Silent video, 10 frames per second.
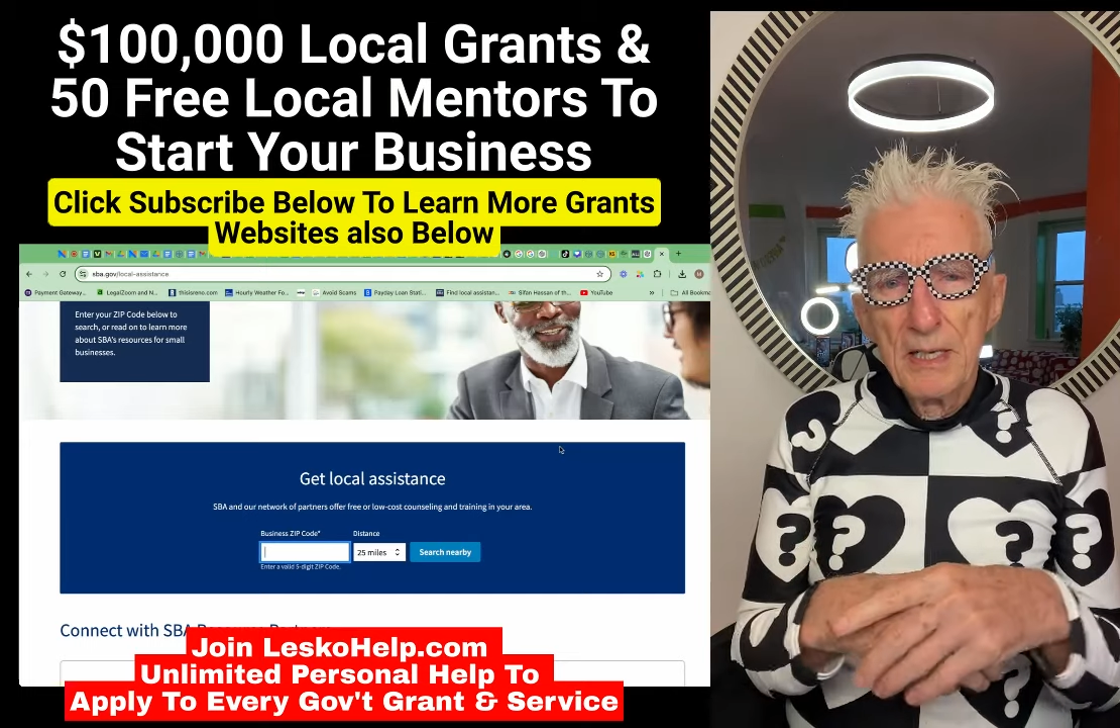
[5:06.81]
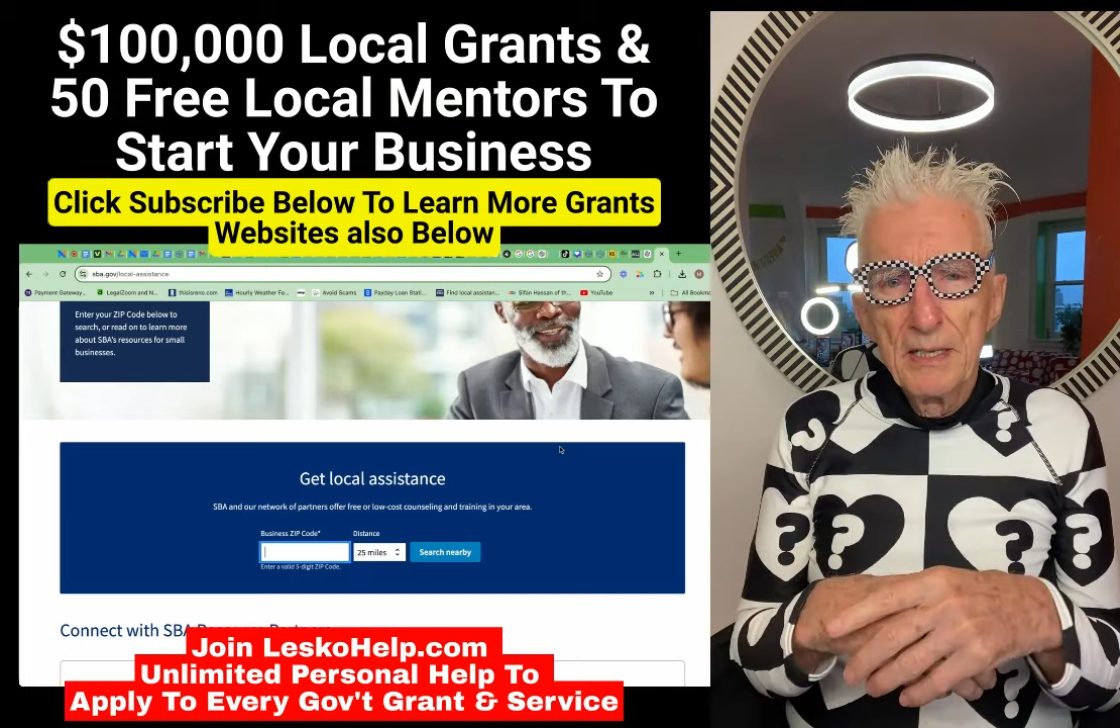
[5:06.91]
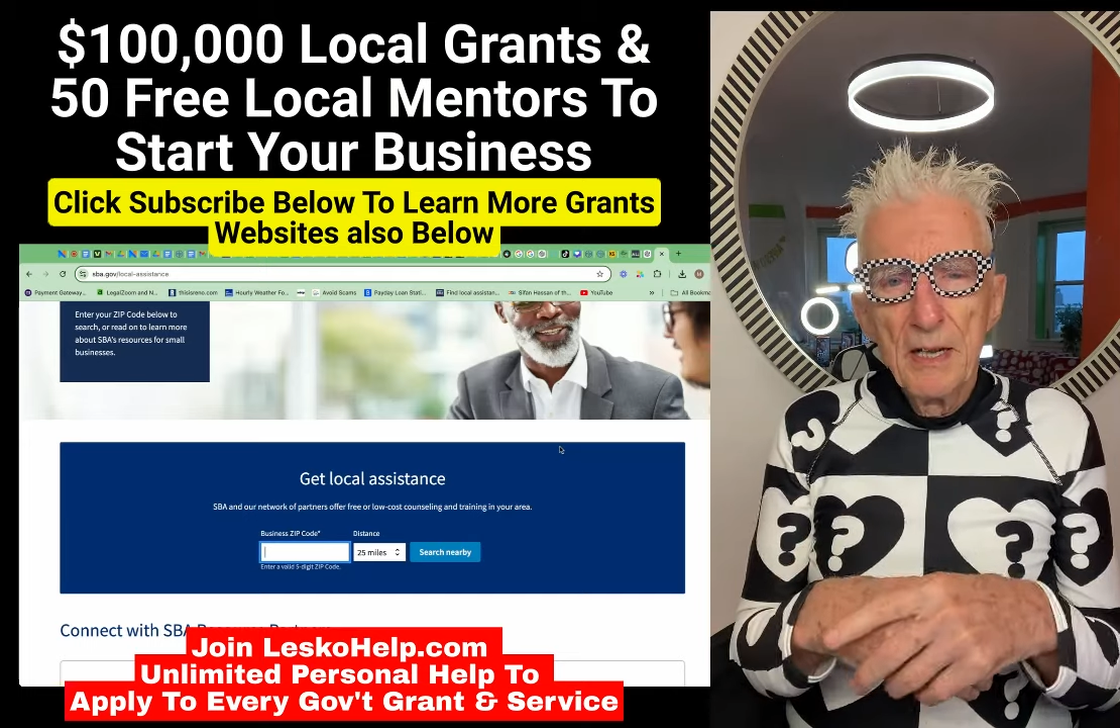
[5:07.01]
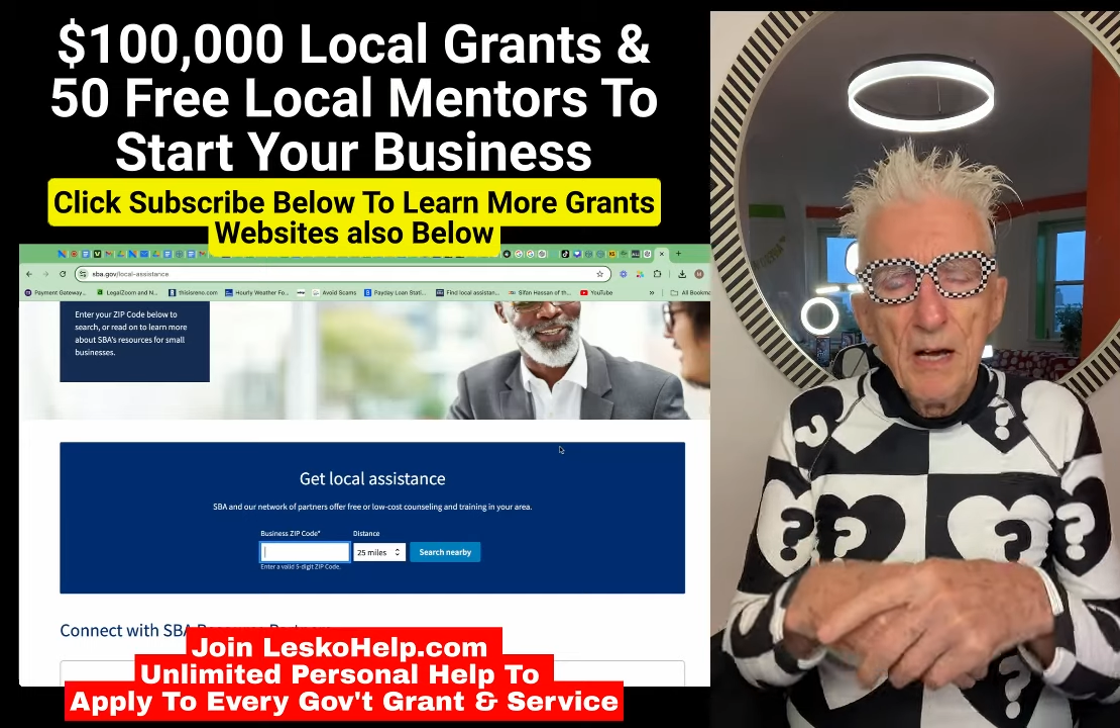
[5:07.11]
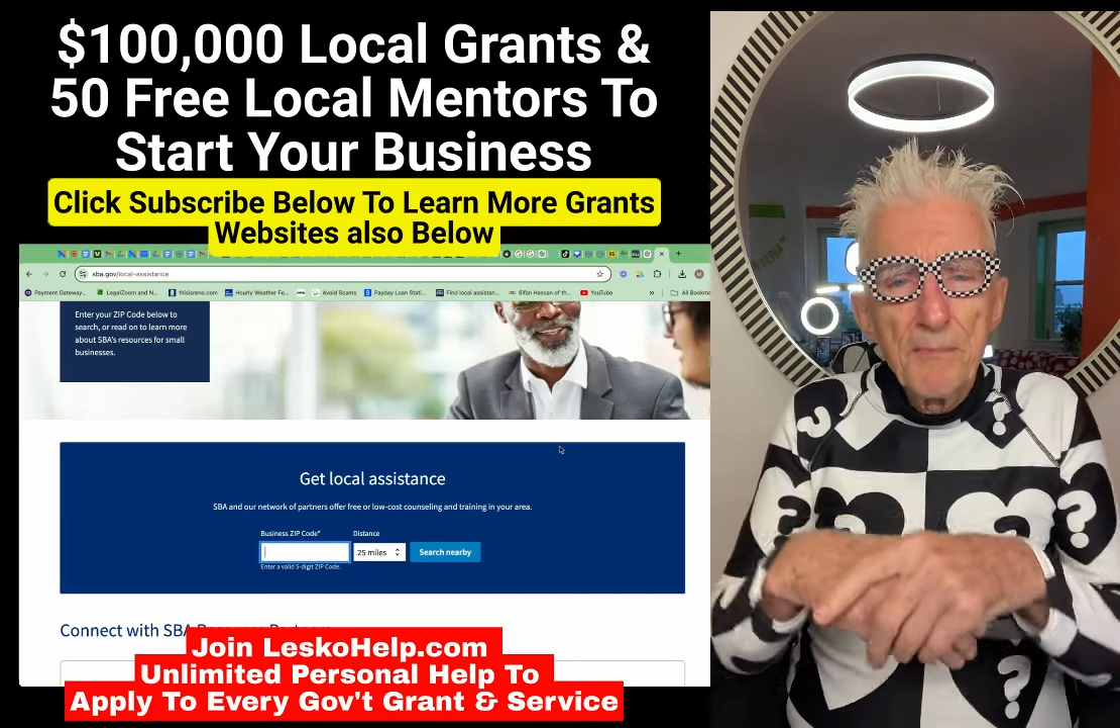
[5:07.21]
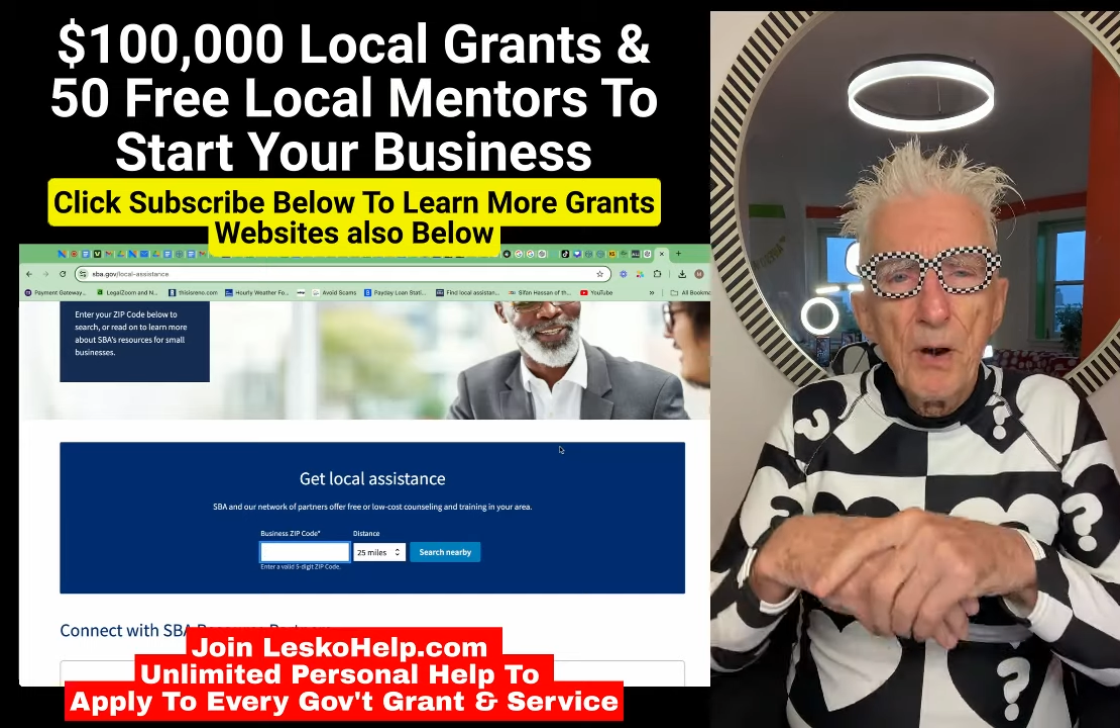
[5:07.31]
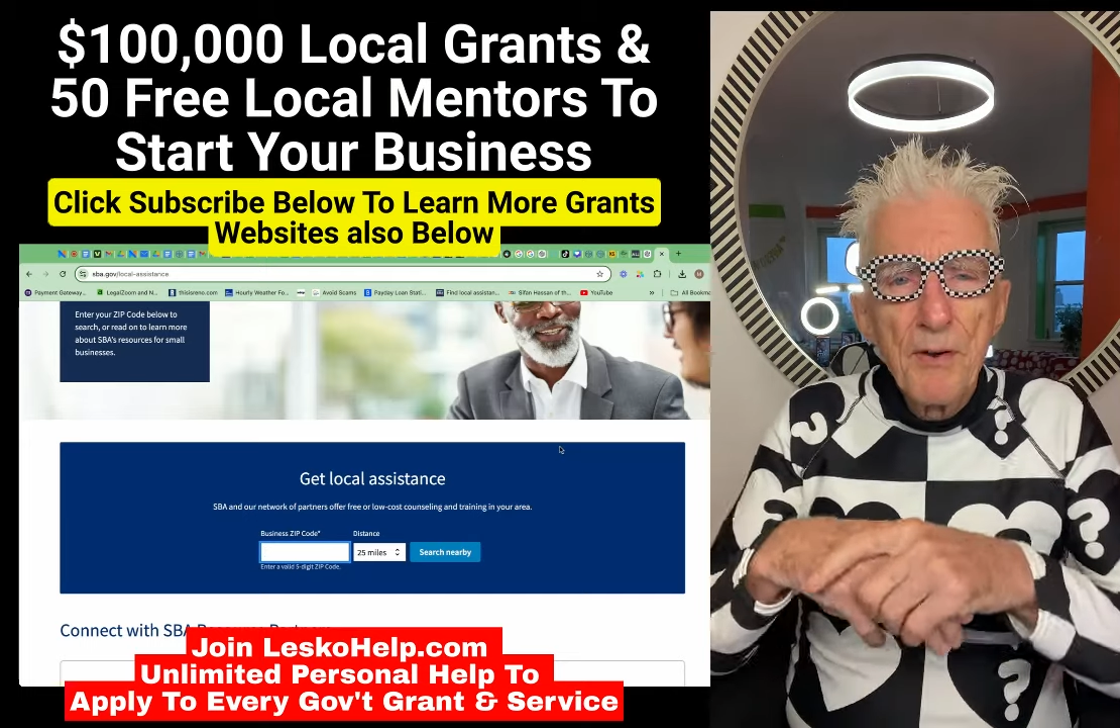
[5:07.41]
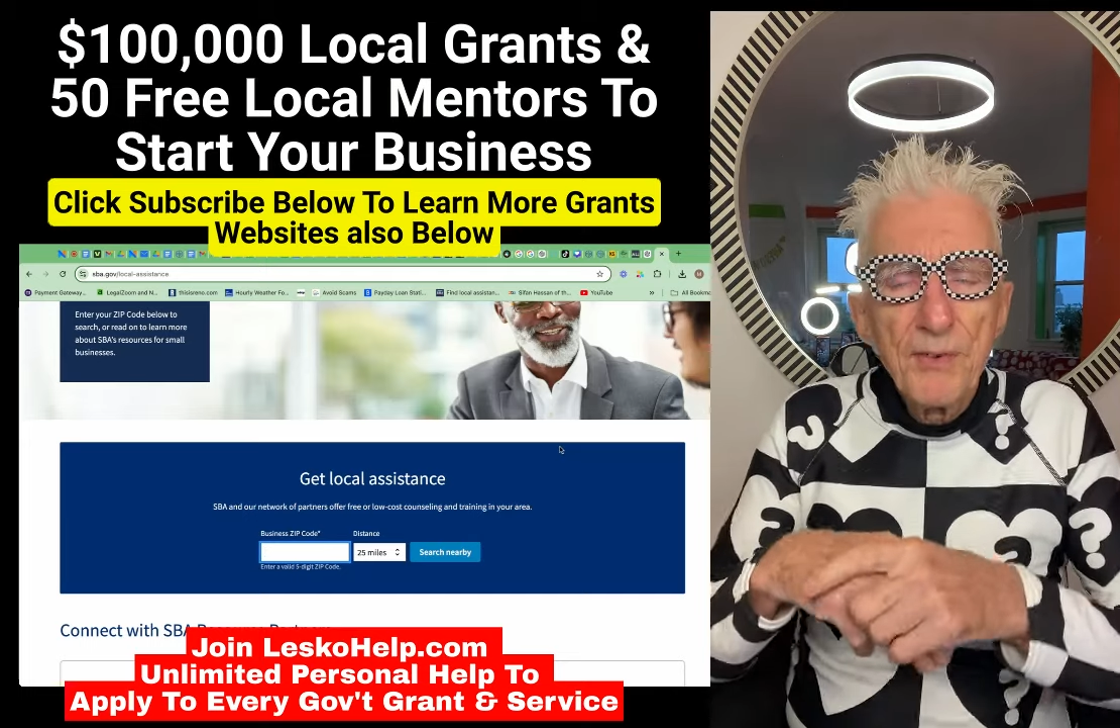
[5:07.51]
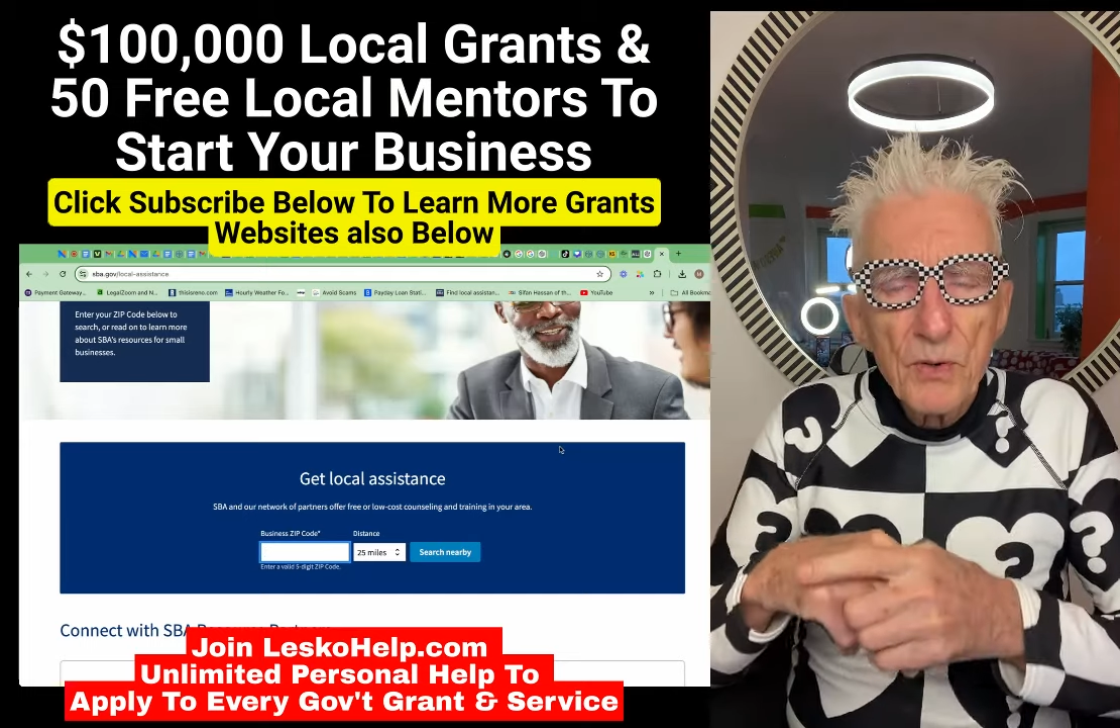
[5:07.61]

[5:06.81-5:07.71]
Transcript: nonprofit